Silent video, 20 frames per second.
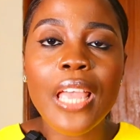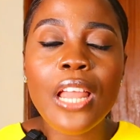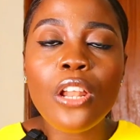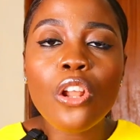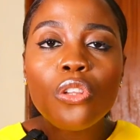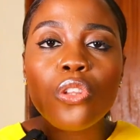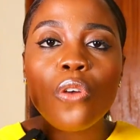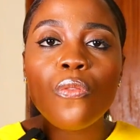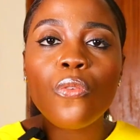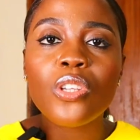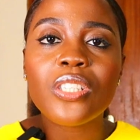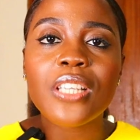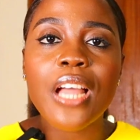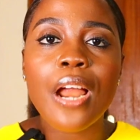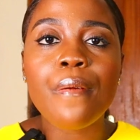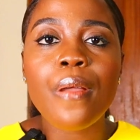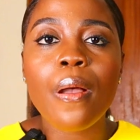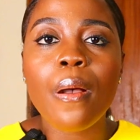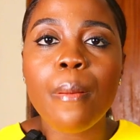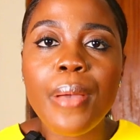A lot of us
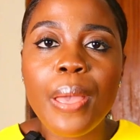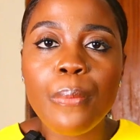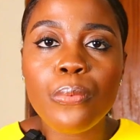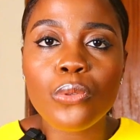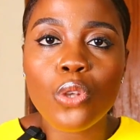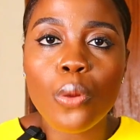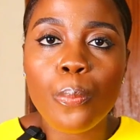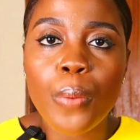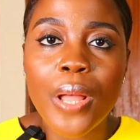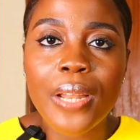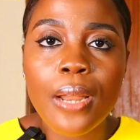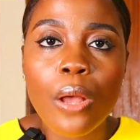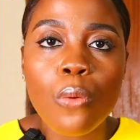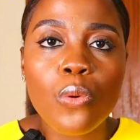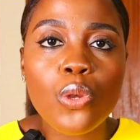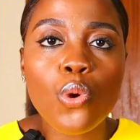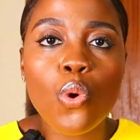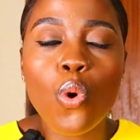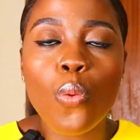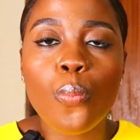carry our Bibles up and
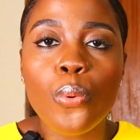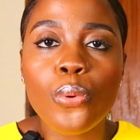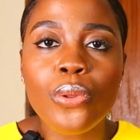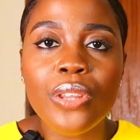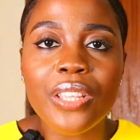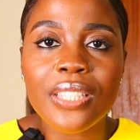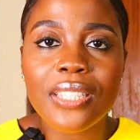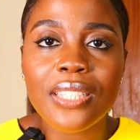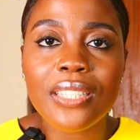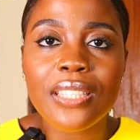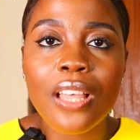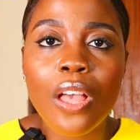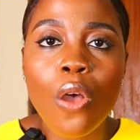down. We don't open it.